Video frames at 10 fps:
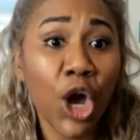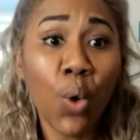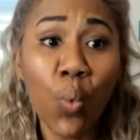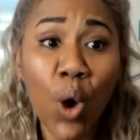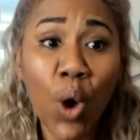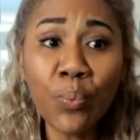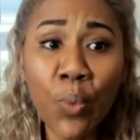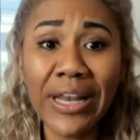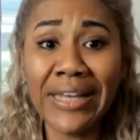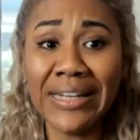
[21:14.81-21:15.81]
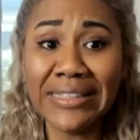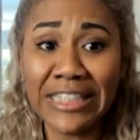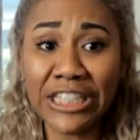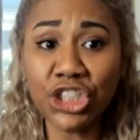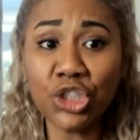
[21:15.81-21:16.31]
What would an
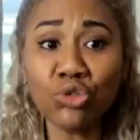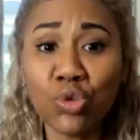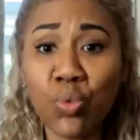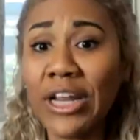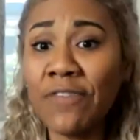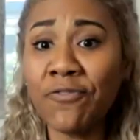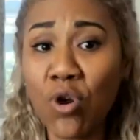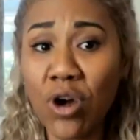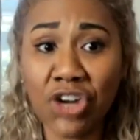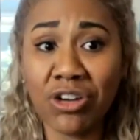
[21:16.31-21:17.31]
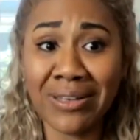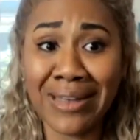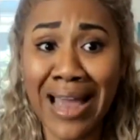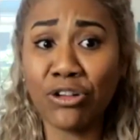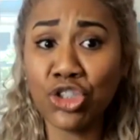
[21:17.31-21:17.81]
additional
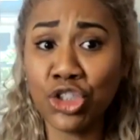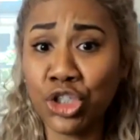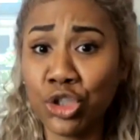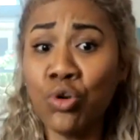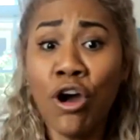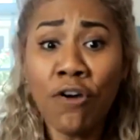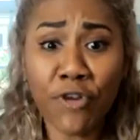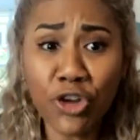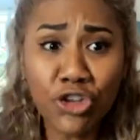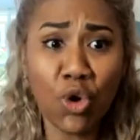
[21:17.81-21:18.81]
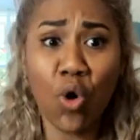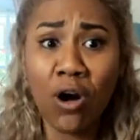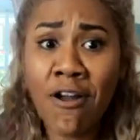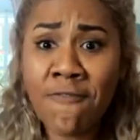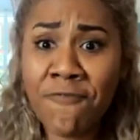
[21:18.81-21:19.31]
$2,400 do for
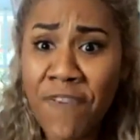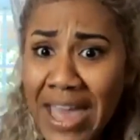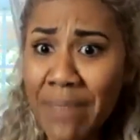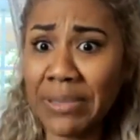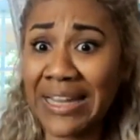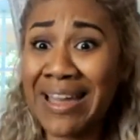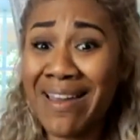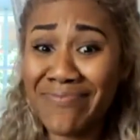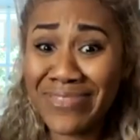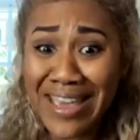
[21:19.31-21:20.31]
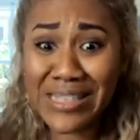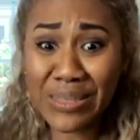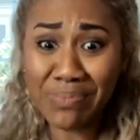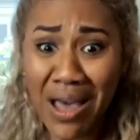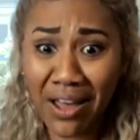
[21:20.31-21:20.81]
your family this
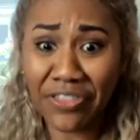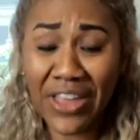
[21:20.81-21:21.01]
month?